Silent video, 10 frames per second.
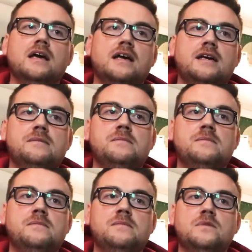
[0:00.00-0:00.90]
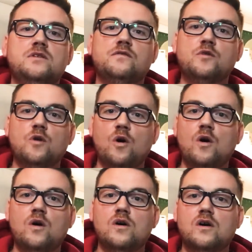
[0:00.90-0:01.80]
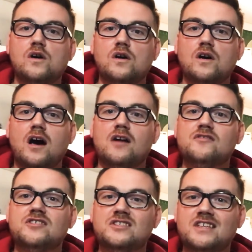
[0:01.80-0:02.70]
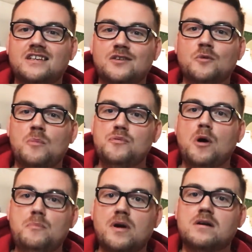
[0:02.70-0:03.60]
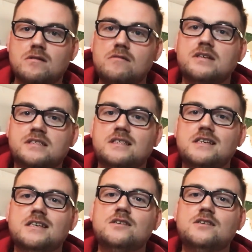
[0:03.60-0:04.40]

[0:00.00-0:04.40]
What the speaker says: You've got a receipt, you know, a proper receipt.